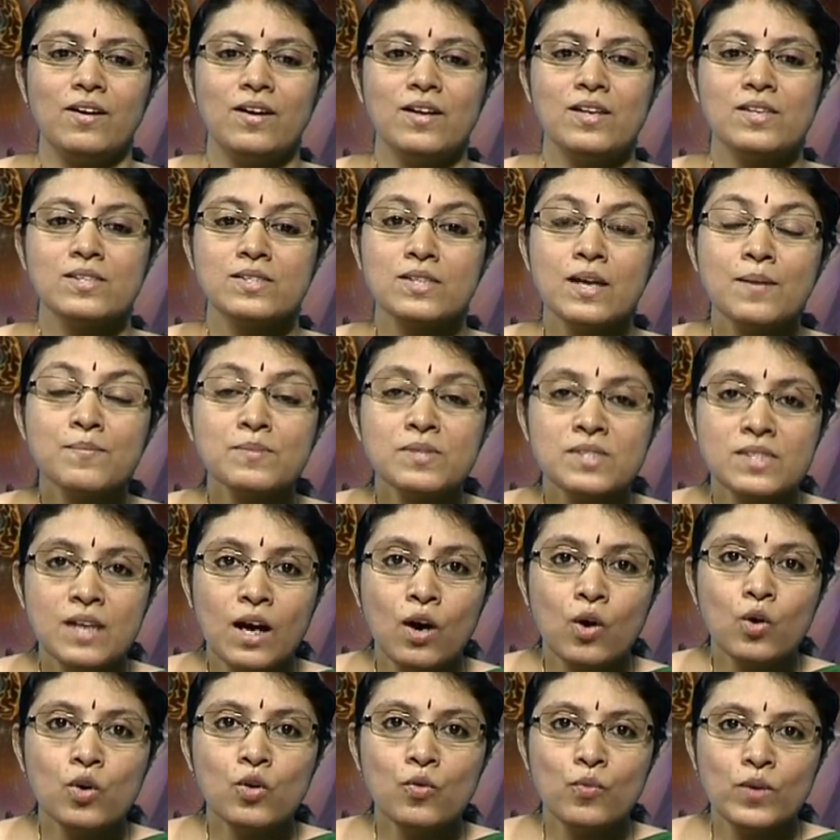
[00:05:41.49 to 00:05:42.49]
some
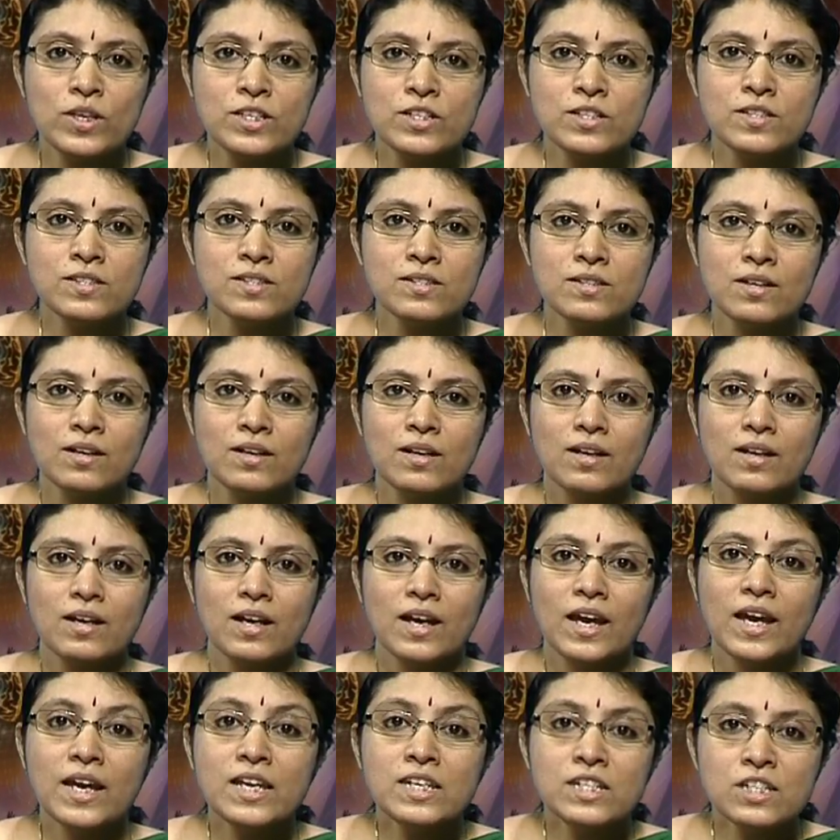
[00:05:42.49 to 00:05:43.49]
sound which is
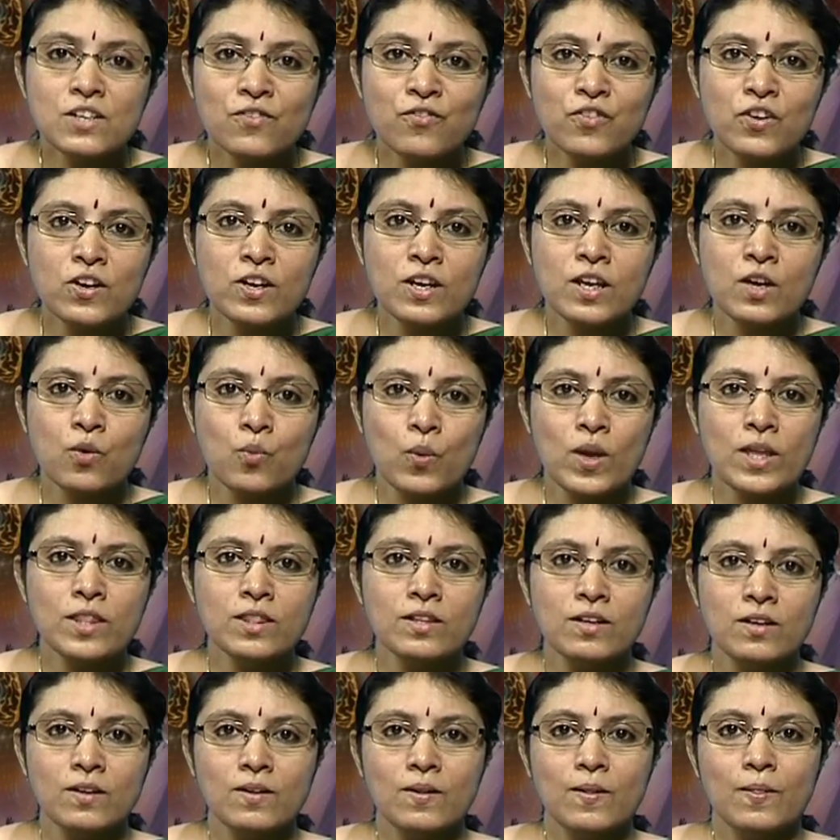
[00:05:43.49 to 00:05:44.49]
interfering with
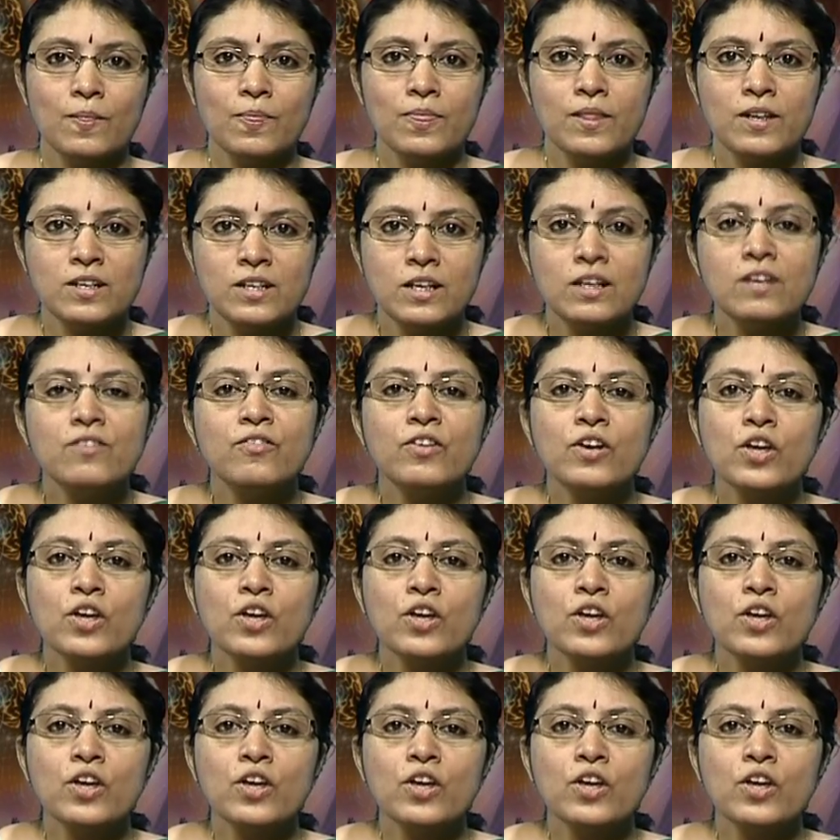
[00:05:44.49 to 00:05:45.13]
the delivery